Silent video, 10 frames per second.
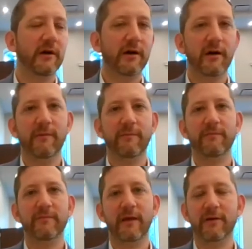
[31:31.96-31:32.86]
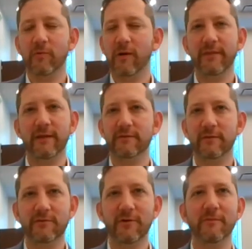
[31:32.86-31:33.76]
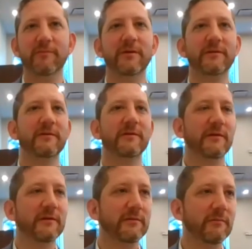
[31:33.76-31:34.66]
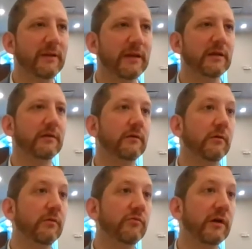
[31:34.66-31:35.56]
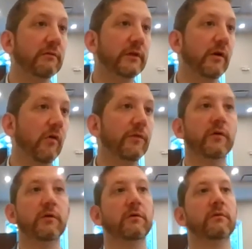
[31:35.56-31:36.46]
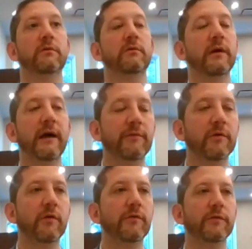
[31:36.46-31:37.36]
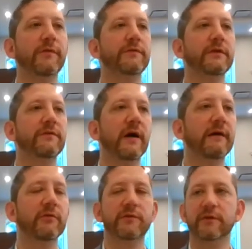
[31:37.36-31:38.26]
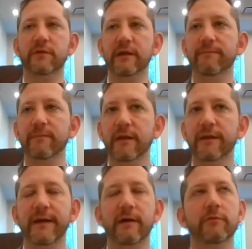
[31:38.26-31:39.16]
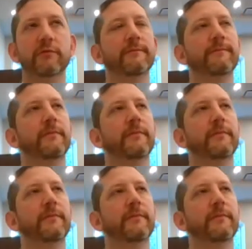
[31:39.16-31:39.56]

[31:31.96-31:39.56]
I don't know why that's the term, but meaning generally everyone over 55 or 60 in the house.